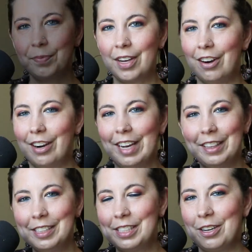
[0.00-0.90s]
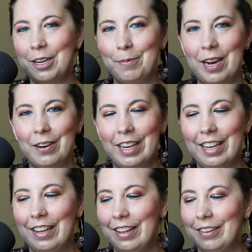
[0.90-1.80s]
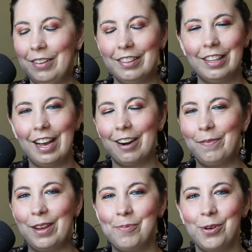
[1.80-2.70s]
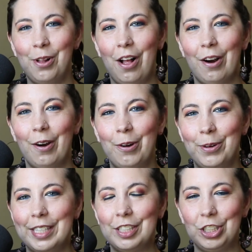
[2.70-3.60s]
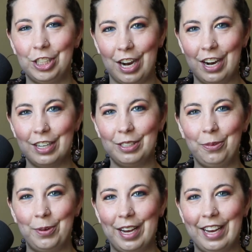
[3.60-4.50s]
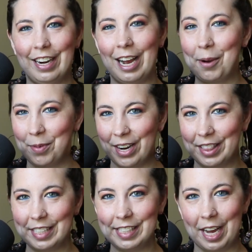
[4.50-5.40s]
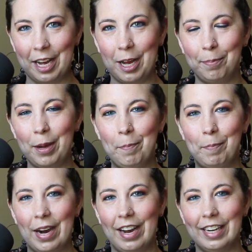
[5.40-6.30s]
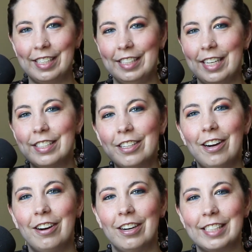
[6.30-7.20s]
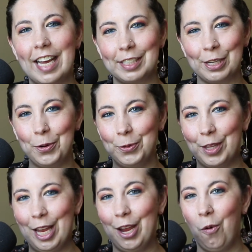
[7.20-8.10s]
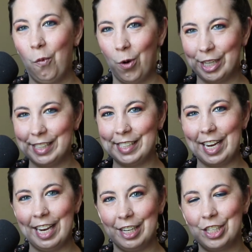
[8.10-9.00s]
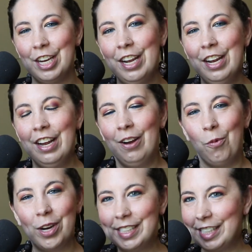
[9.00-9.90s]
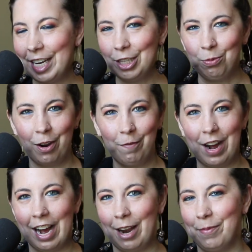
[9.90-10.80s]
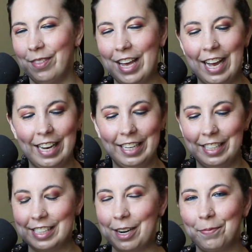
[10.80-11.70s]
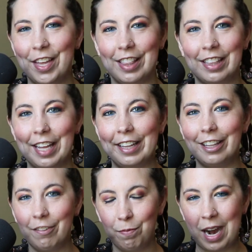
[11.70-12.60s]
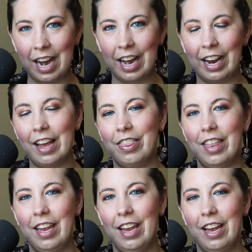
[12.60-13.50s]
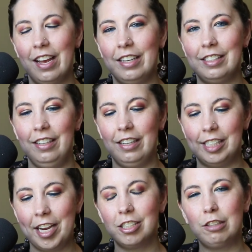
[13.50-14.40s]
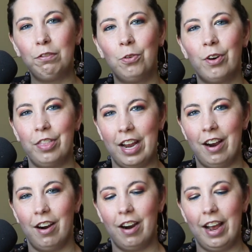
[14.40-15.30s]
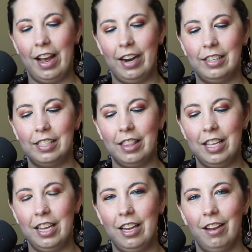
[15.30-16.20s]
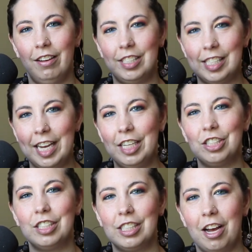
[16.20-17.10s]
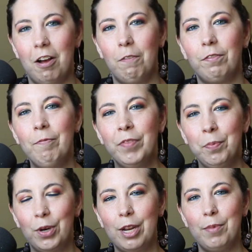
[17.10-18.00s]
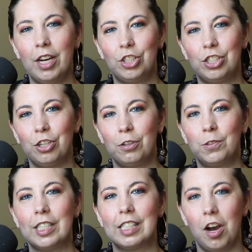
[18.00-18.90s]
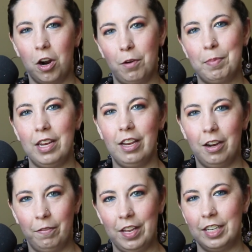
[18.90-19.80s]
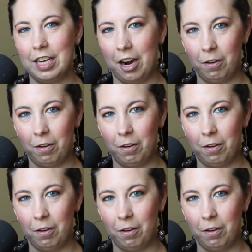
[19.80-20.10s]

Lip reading: All right, let's talk about it. A lot of people are always shocked when I bring this up, but Desert Hearts has only one stage. One stage, one vibe. That is something that they live by. The dance floor there and the stage itself pretty much serves as the heartbeat of the entire